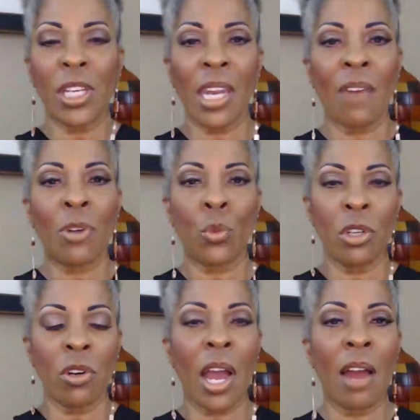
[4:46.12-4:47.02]
we could have a
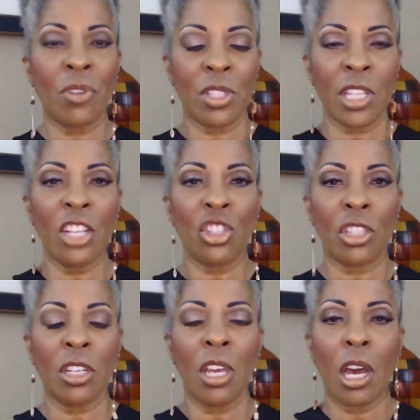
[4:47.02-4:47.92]
real
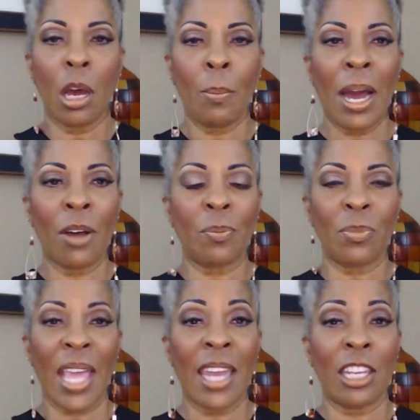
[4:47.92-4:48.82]
conversation
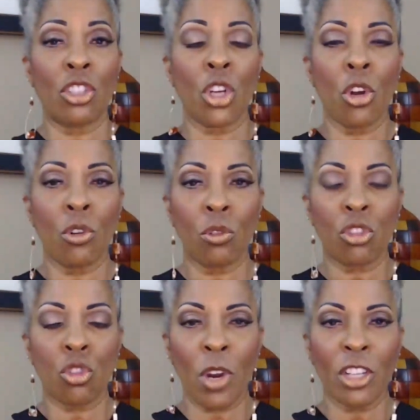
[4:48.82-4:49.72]
about that internal
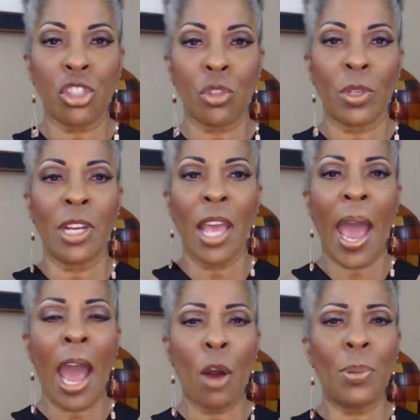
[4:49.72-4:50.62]
structure and
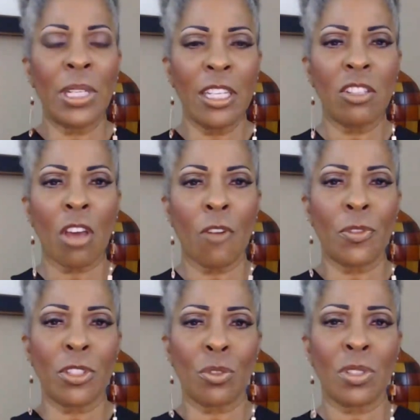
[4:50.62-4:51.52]
how police
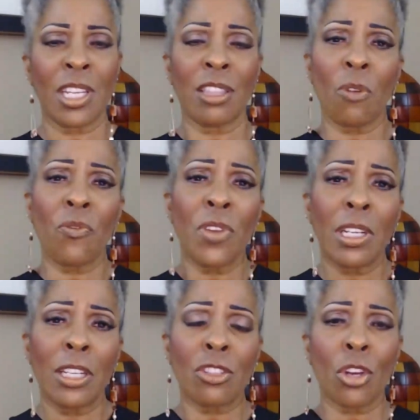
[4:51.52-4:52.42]
officers get their
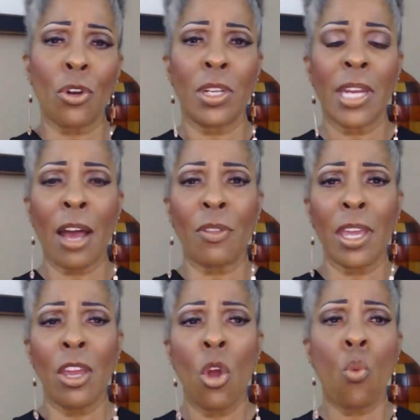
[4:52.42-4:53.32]
feelings hurt and how
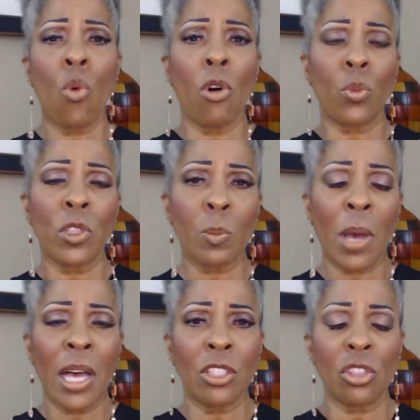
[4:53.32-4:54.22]
they won't
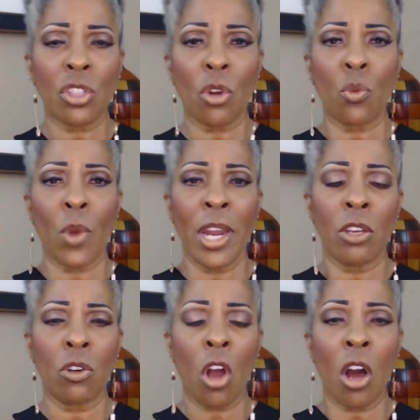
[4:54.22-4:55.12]
respond to certain
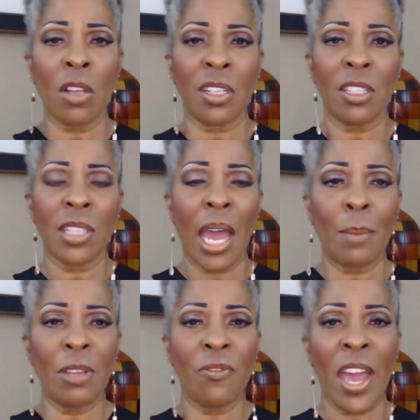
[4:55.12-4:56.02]
radio calls in a
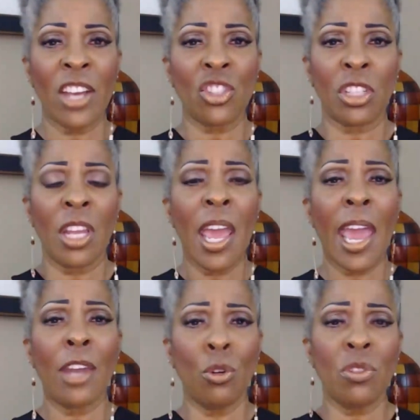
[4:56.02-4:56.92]
timely fashion,
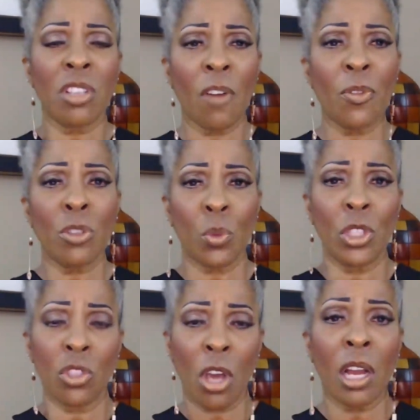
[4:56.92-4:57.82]
and who suffers when
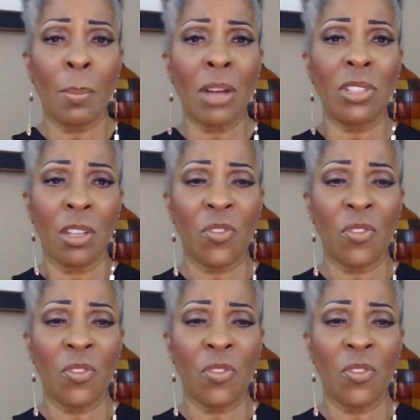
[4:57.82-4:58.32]
you talk about